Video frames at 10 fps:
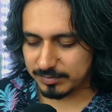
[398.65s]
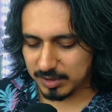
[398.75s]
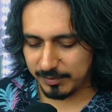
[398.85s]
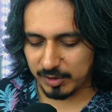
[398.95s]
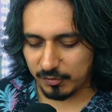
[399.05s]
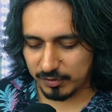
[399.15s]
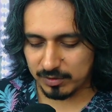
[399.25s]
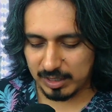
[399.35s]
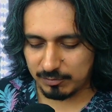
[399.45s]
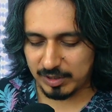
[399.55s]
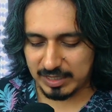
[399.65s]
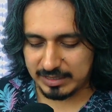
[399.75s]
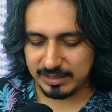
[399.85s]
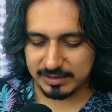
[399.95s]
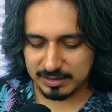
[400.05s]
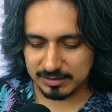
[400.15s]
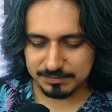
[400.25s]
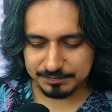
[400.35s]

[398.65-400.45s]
coming over. I really needed that.